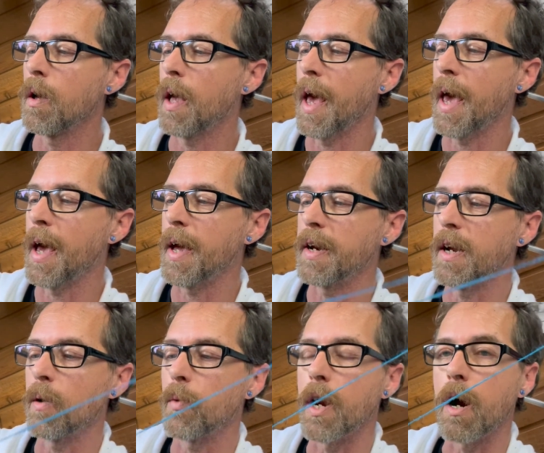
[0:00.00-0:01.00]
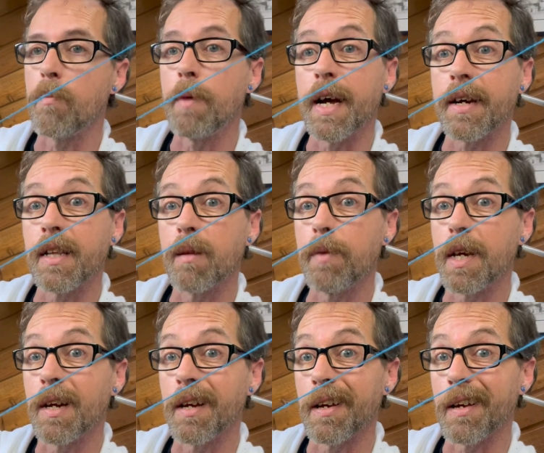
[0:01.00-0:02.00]
and here we are back at the
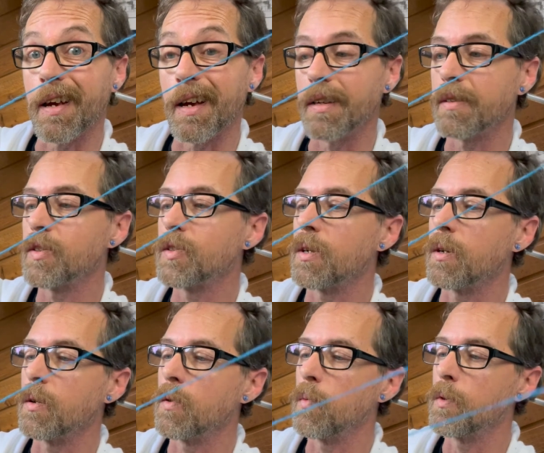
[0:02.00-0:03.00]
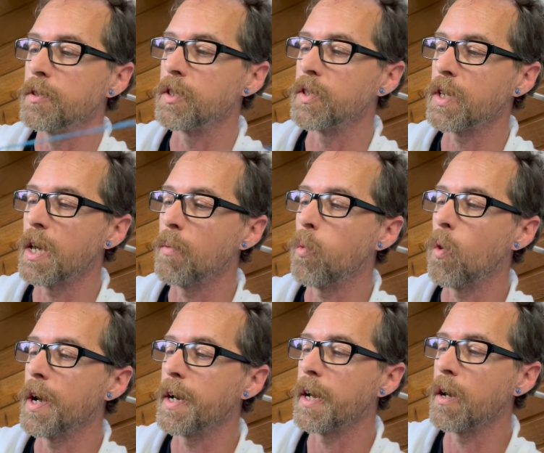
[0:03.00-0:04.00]
beginning again. So we'll just keep
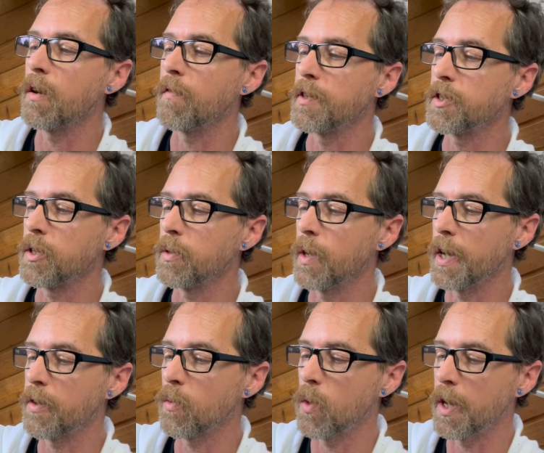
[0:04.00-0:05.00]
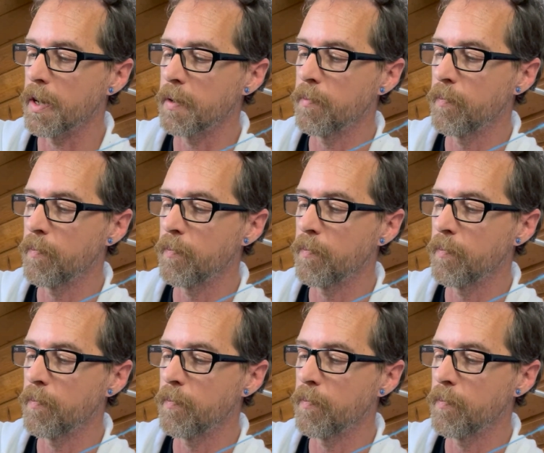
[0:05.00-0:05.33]
winding over 2, under 1,